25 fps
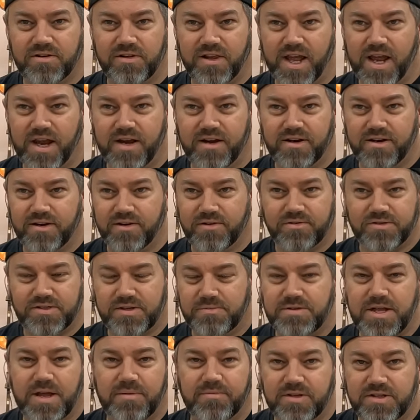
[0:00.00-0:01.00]
or
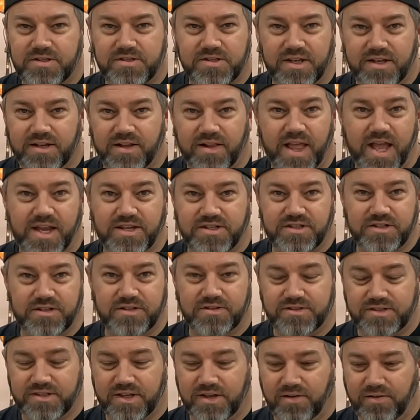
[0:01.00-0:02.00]
sometime in the last year
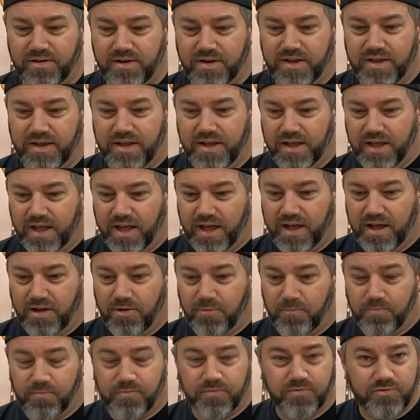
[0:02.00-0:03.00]
or so.
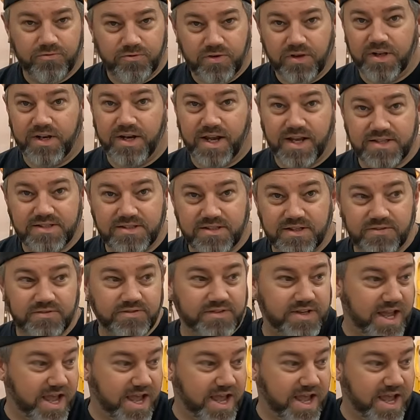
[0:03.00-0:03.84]
Really nice lift.